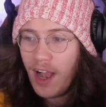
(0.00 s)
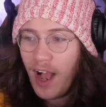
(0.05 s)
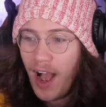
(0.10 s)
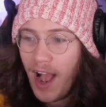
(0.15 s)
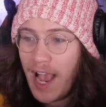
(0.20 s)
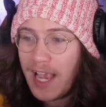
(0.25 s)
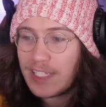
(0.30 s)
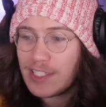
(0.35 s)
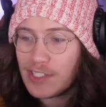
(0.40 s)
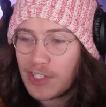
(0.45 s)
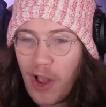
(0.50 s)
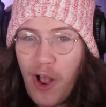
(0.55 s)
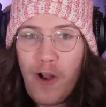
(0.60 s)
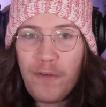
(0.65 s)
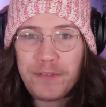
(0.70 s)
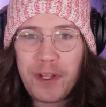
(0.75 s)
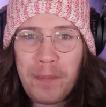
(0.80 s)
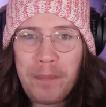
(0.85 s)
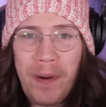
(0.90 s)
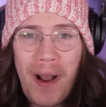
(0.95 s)
I
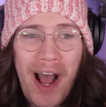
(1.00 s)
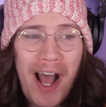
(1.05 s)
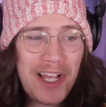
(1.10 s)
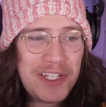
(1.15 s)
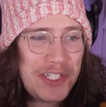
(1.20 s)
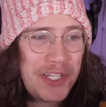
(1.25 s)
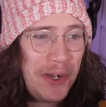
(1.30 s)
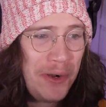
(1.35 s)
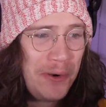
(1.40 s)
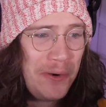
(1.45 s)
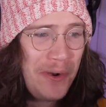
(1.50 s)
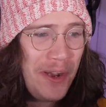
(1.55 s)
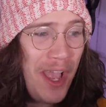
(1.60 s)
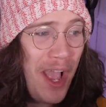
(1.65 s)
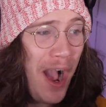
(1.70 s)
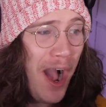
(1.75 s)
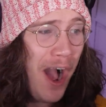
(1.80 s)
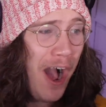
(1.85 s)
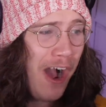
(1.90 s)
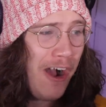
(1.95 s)
solved a puzzle!
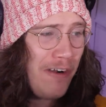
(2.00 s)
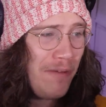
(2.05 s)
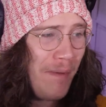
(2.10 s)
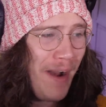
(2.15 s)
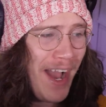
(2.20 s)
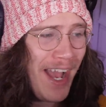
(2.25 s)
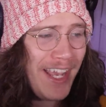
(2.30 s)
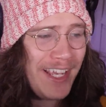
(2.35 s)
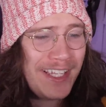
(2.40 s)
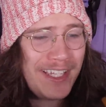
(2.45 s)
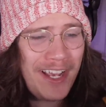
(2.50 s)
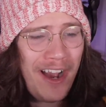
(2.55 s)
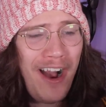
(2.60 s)
Oh my